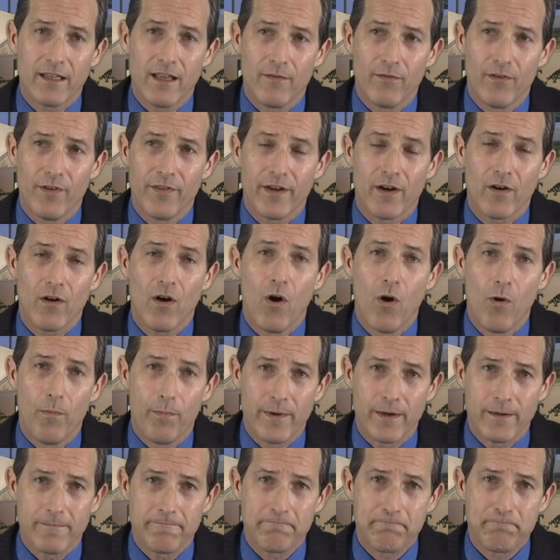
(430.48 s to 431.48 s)
level they're
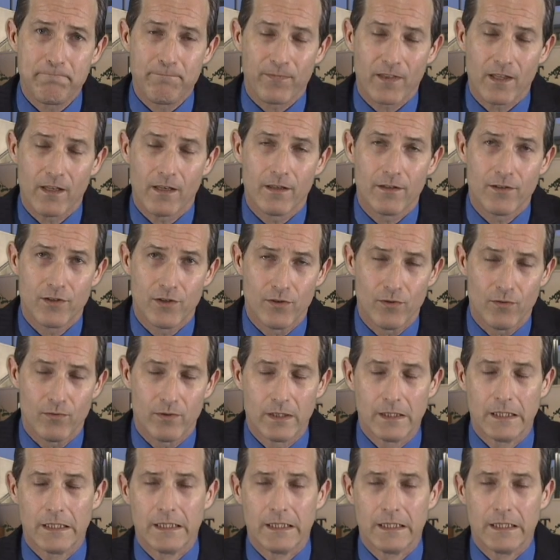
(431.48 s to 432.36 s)
open to.